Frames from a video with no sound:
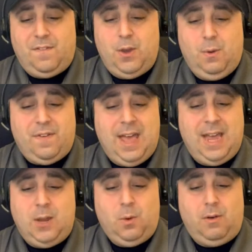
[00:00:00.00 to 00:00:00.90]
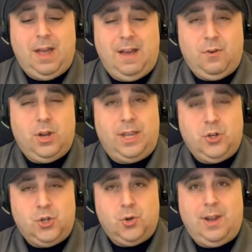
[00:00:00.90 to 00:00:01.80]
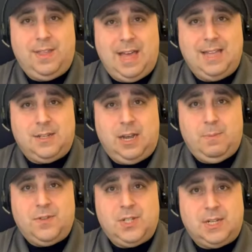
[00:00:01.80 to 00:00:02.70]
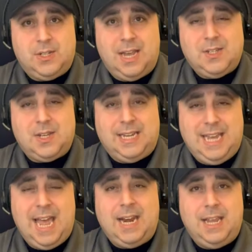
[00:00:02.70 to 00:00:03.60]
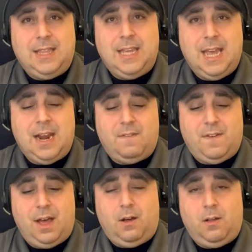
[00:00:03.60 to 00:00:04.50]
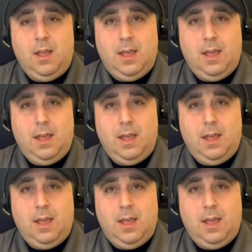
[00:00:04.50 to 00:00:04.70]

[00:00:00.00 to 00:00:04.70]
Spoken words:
Few, if any, will ever enjoy that type of success again in the NFL.